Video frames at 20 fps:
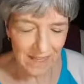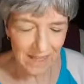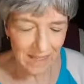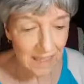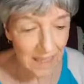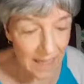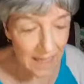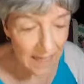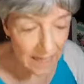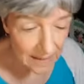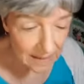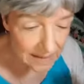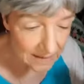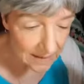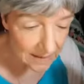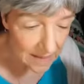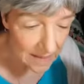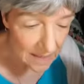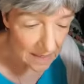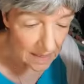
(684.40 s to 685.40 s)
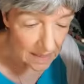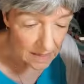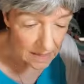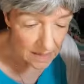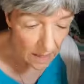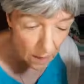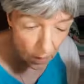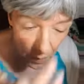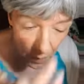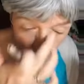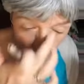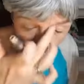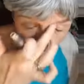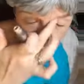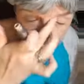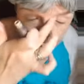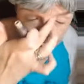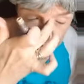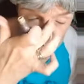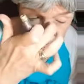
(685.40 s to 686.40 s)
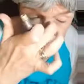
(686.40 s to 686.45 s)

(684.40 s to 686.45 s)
Nice. So, I think